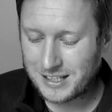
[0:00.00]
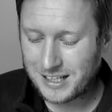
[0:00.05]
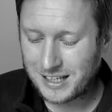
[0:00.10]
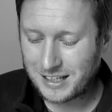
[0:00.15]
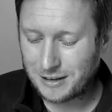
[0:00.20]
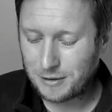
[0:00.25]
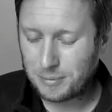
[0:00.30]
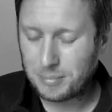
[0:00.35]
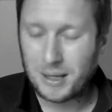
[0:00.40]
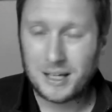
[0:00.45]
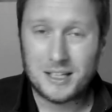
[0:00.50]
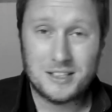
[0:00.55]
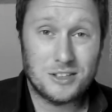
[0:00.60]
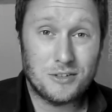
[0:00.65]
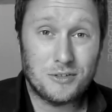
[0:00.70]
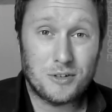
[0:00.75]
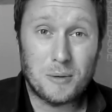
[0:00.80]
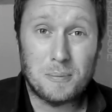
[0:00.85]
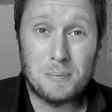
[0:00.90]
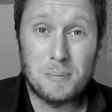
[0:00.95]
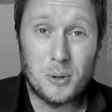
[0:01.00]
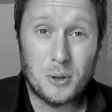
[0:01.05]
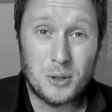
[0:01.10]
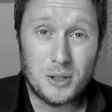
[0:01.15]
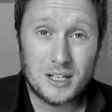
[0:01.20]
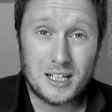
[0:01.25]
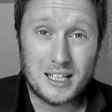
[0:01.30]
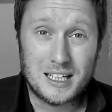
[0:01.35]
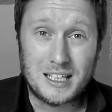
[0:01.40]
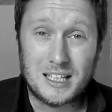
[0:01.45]
In 19th place, I've
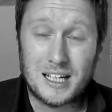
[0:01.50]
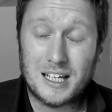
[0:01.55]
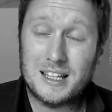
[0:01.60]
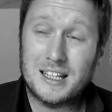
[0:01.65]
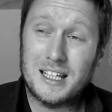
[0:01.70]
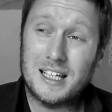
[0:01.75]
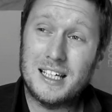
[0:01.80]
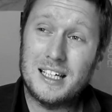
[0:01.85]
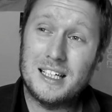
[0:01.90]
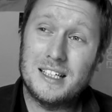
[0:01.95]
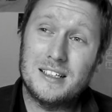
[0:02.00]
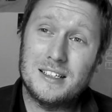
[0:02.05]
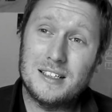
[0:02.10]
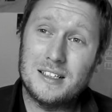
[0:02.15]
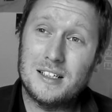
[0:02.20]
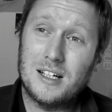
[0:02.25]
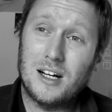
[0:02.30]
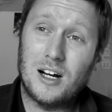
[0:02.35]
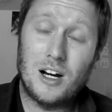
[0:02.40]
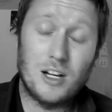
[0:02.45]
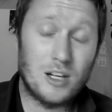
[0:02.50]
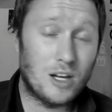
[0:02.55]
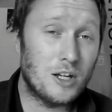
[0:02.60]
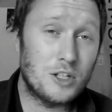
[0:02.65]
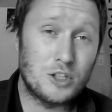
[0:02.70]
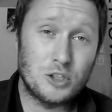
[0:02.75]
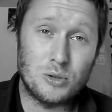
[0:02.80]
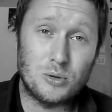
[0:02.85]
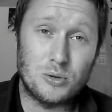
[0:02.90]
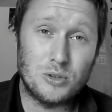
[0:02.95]
got Burnley. I think
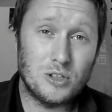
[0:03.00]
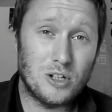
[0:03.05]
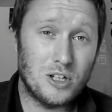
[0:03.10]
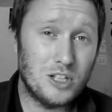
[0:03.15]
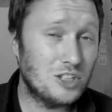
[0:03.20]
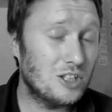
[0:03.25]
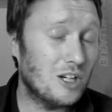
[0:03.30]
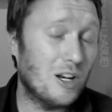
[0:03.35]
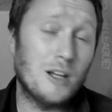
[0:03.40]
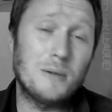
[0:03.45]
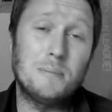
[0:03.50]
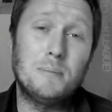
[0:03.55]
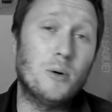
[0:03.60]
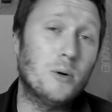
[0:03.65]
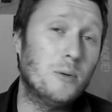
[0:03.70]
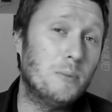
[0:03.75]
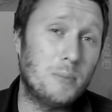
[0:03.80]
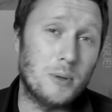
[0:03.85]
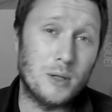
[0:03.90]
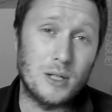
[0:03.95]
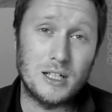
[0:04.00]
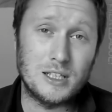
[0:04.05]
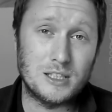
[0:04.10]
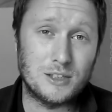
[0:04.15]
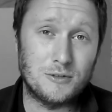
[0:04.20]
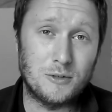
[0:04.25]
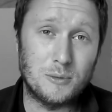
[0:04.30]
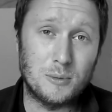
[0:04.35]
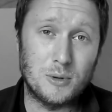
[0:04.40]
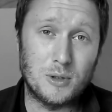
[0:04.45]
I like Sean Dyche. I like
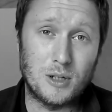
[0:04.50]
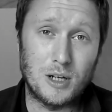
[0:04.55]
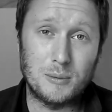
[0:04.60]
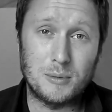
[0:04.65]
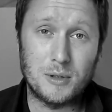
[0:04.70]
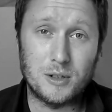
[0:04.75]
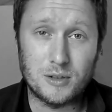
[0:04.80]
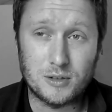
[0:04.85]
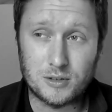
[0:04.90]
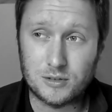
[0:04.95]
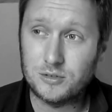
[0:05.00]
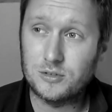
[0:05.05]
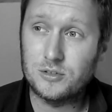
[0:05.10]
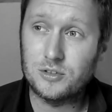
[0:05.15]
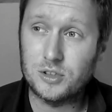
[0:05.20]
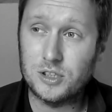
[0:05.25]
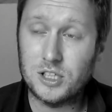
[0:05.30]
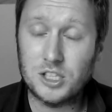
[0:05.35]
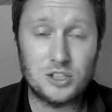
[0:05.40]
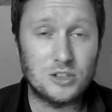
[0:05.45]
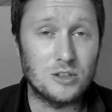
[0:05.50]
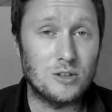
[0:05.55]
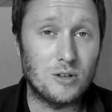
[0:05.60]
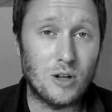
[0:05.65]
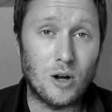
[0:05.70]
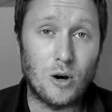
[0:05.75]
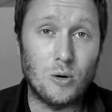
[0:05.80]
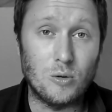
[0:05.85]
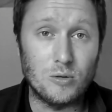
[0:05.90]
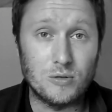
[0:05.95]
Burnley as a football club. They're a
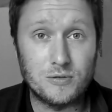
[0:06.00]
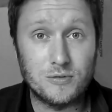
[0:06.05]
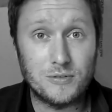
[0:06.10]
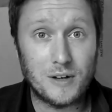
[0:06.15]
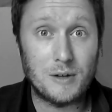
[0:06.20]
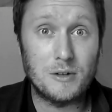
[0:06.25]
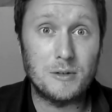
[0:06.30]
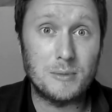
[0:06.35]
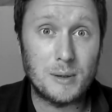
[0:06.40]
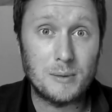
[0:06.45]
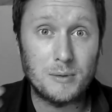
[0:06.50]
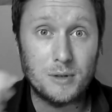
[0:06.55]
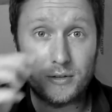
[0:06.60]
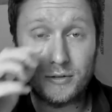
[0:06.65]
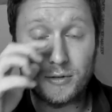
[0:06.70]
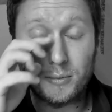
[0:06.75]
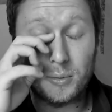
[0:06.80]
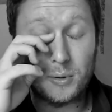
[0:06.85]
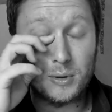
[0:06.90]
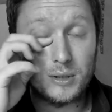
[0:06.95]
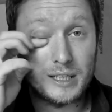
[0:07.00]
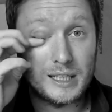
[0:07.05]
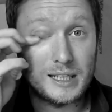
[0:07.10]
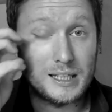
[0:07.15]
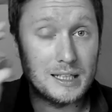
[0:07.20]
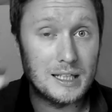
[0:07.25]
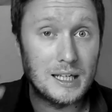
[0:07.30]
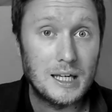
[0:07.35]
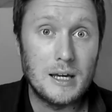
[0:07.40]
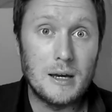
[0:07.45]
traditional, old, founder member of the
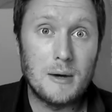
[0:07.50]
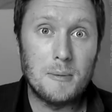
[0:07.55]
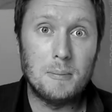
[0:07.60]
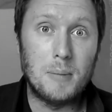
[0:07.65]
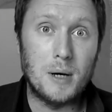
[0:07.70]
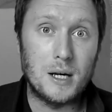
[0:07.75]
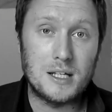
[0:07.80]
Football League.